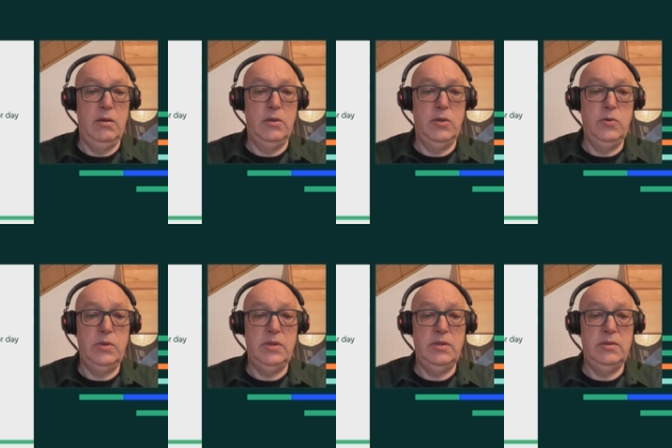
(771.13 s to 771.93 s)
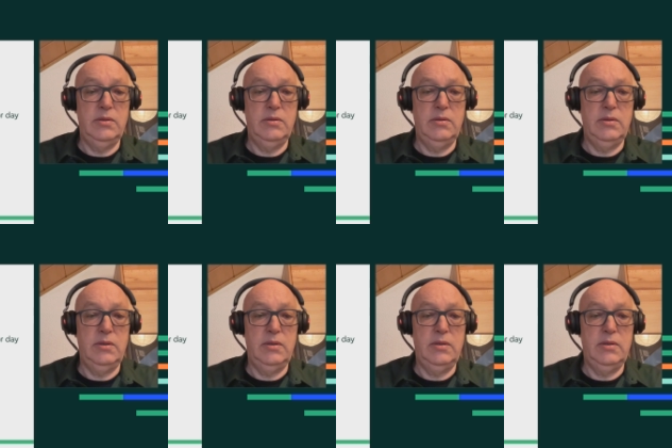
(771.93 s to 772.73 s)
Note,
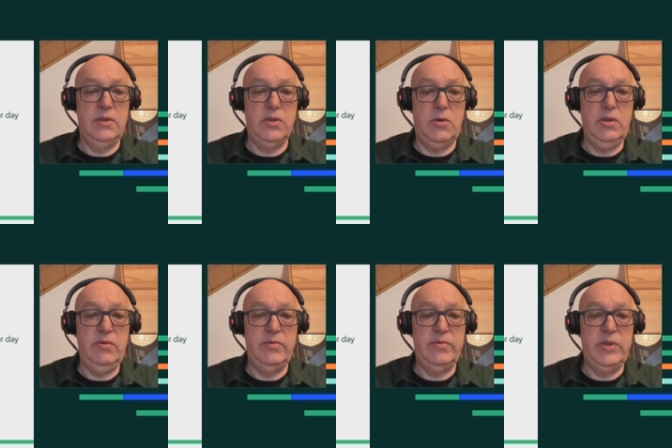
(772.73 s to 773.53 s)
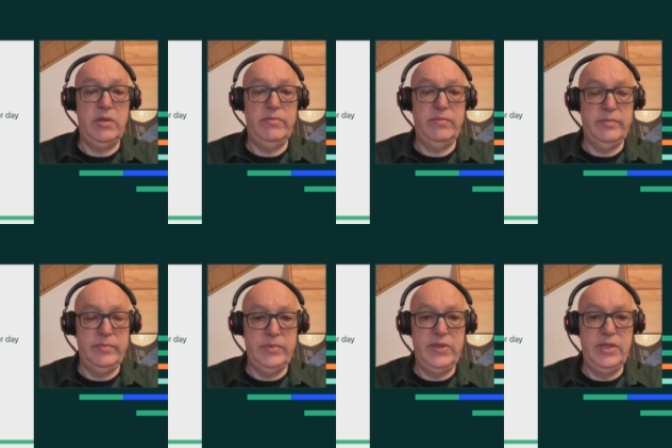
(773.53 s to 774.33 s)
Salt will
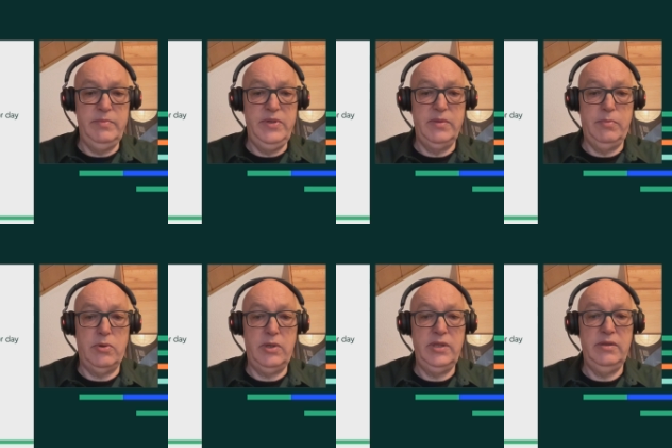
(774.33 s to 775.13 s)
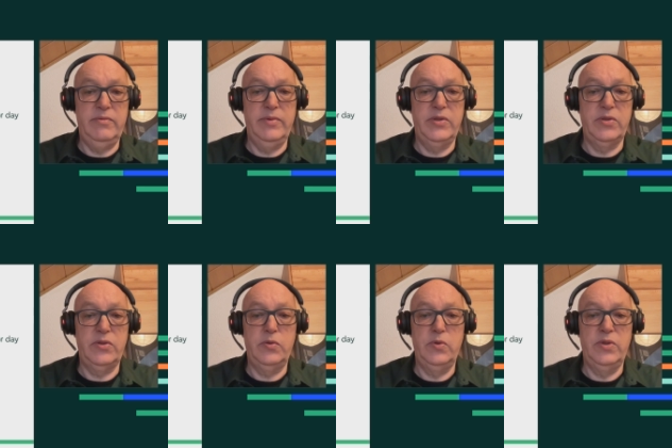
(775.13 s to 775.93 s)
still be supported with
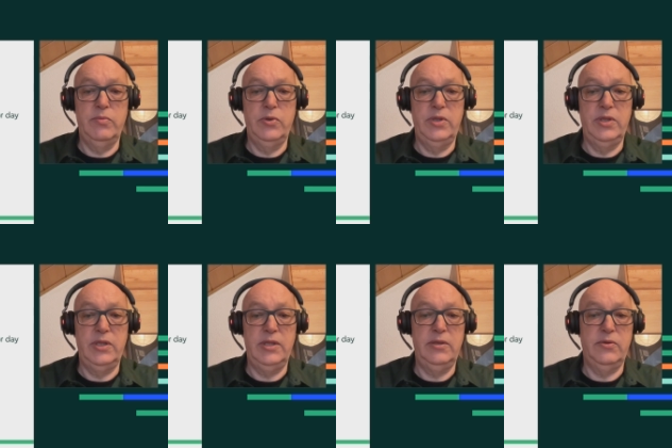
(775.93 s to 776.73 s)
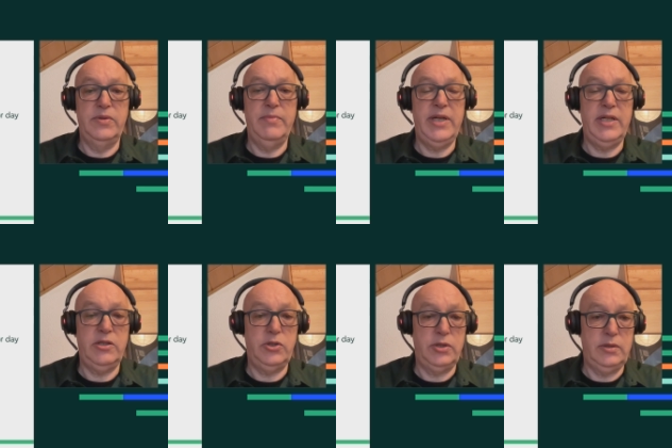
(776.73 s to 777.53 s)
SUSE Multi-Linux
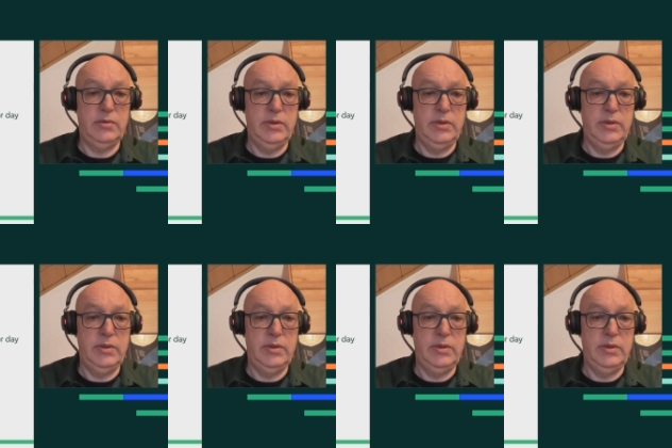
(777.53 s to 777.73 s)
Manager.